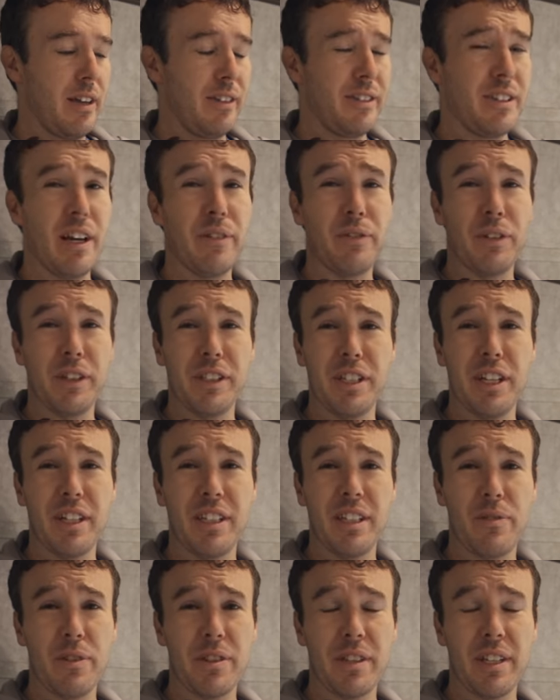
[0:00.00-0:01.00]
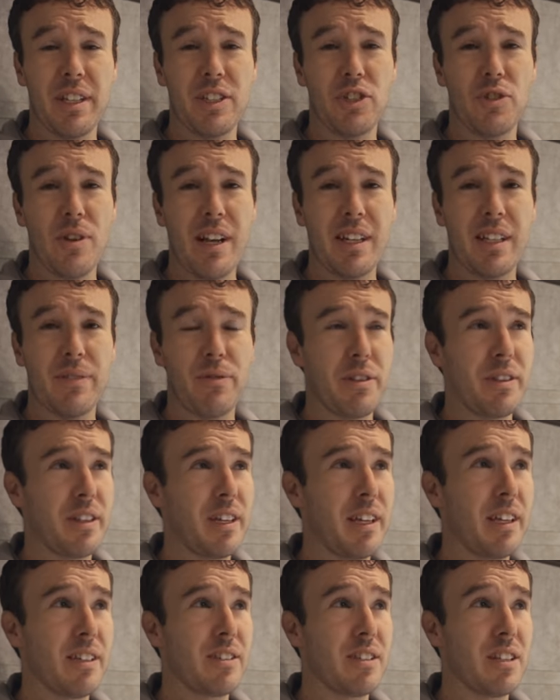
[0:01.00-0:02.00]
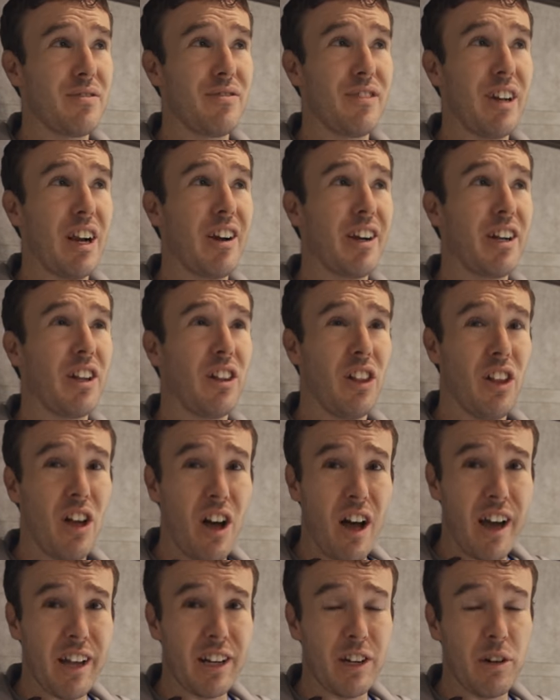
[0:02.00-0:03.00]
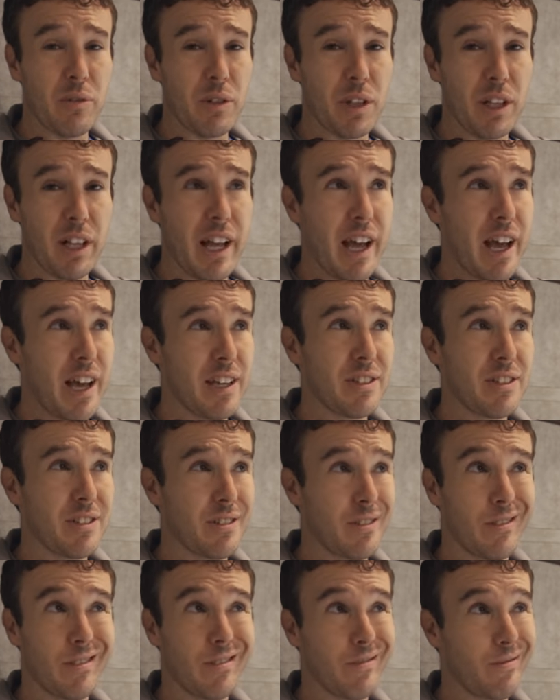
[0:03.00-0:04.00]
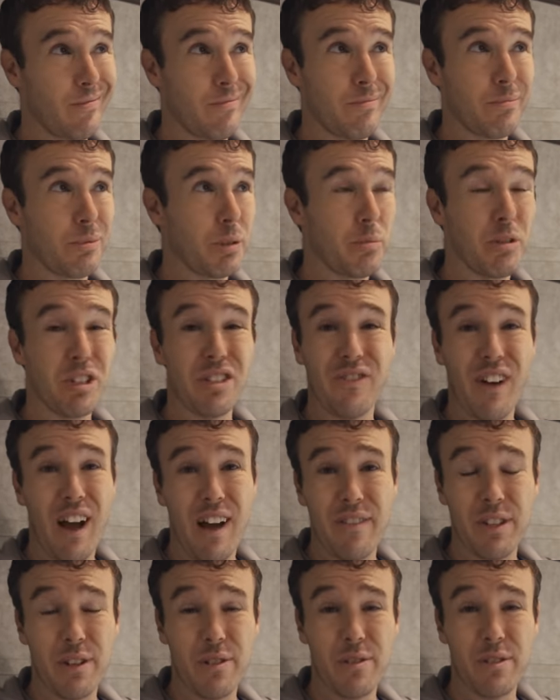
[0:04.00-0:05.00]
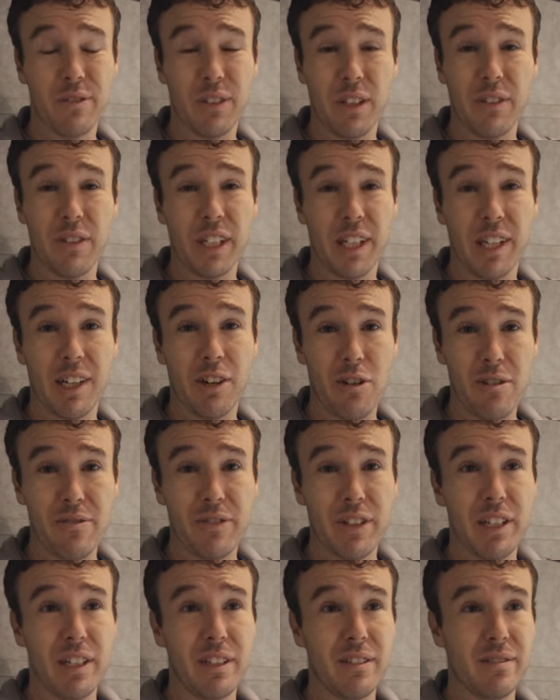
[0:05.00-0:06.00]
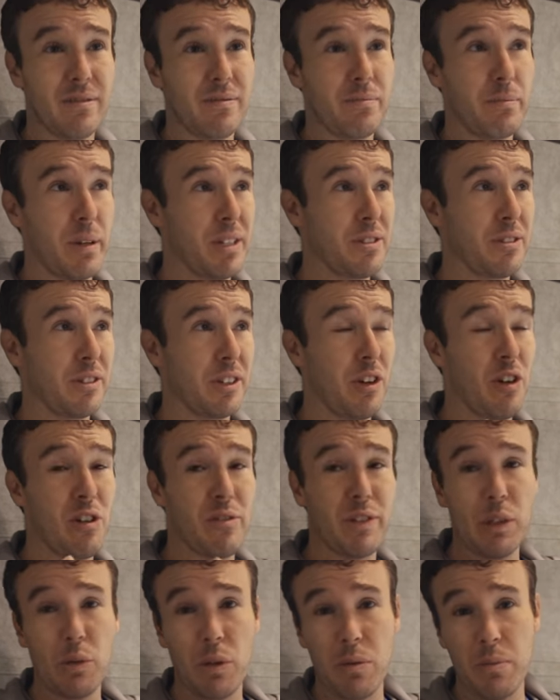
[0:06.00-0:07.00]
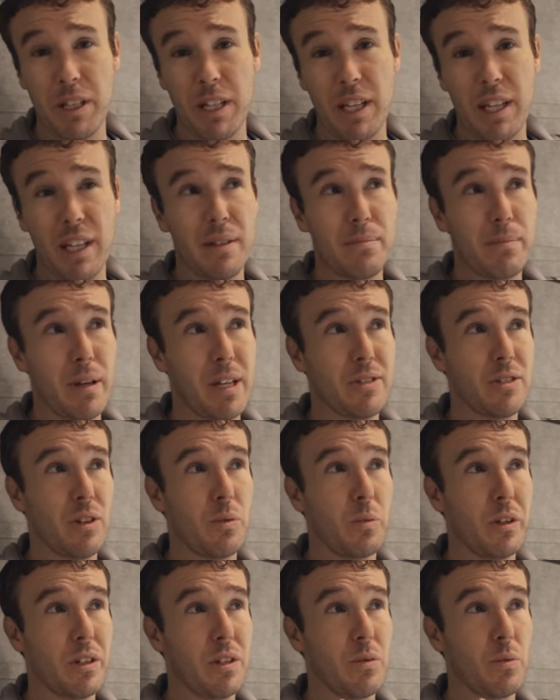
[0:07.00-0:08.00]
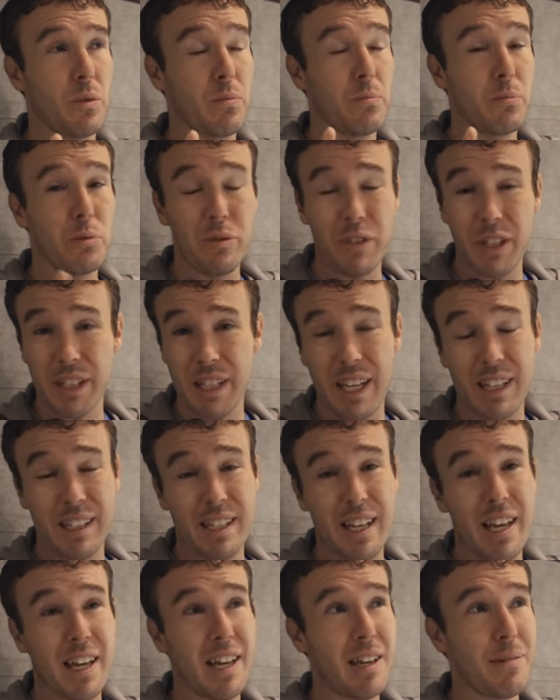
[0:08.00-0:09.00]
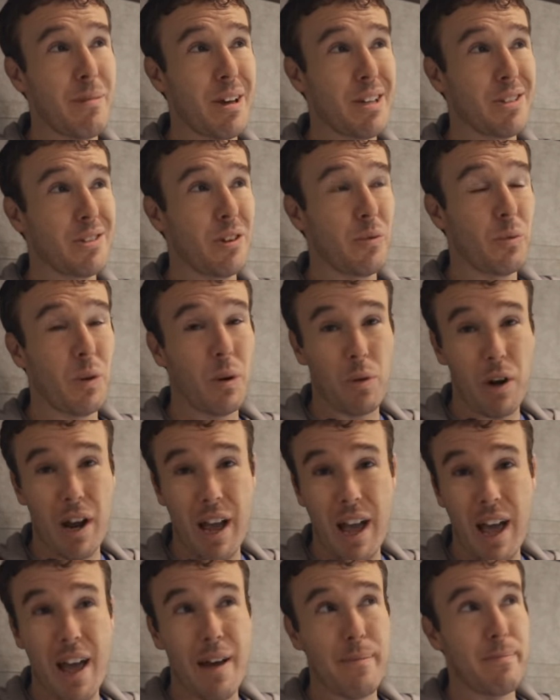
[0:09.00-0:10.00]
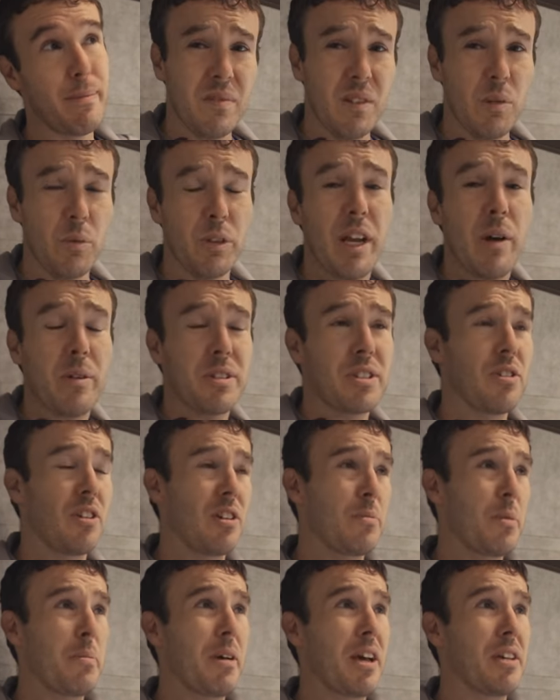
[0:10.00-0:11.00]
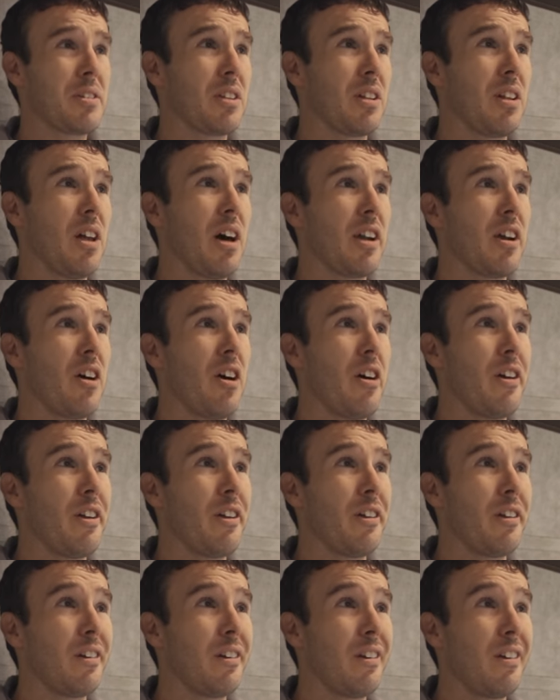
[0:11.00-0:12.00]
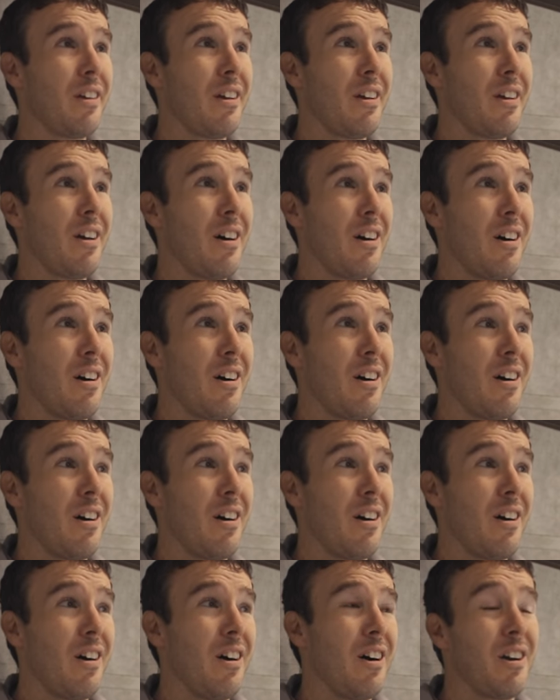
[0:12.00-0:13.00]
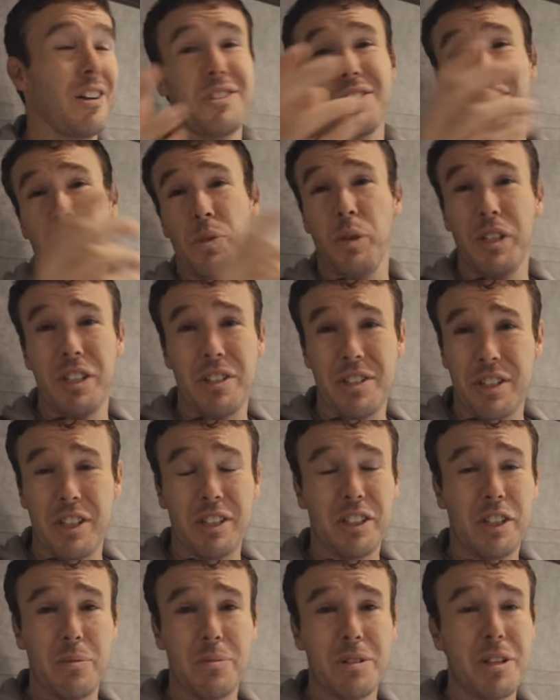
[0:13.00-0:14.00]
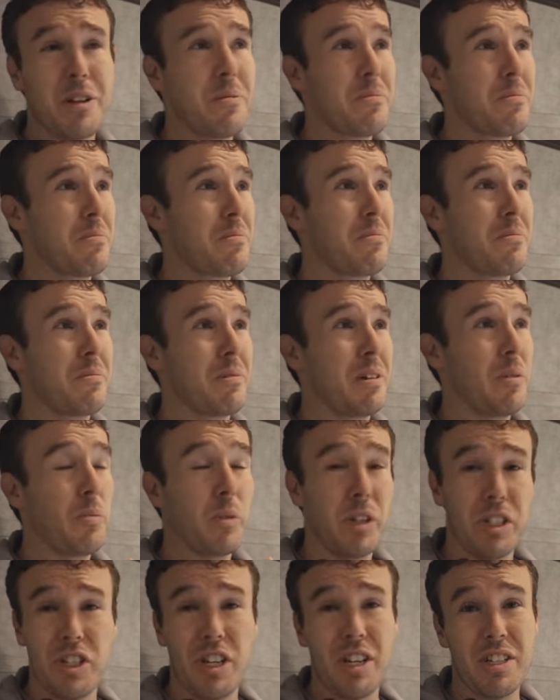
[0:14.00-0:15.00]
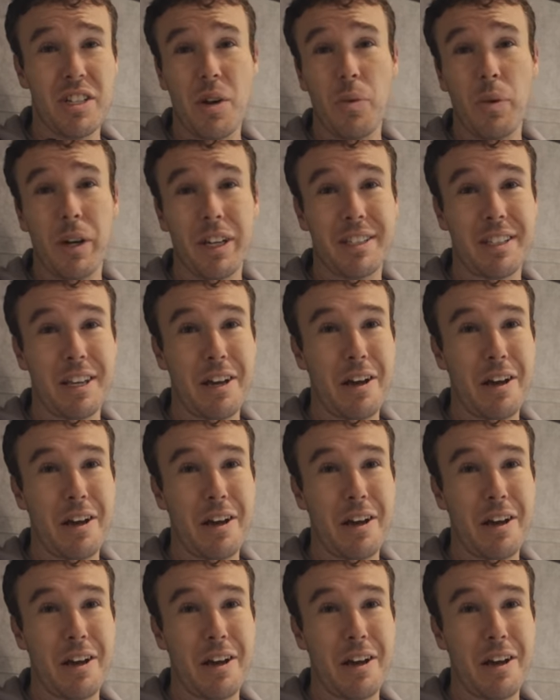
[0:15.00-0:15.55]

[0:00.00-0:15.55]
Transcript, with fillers: definitely done different things, tried different things. It's varied a lot over the last pretty much five years of living in an RV based on the RV we've been in, based on whether we're moving that day, based on where we're at. Well, now it's starting to be based a lot on, honestly, when the sun comes up and when JJ wakes